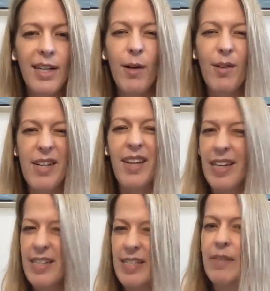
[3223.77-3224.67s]
You know, it's not
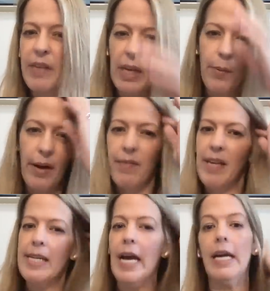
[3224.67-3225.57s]
like TV where
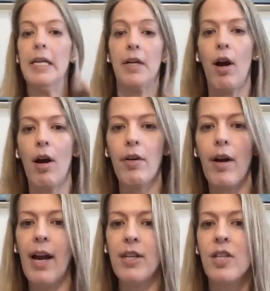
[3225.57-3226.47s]
if they died in a car
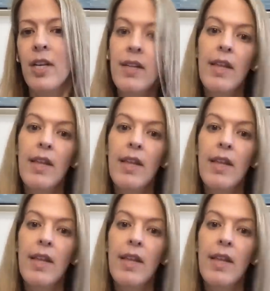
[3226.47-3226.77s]
crash,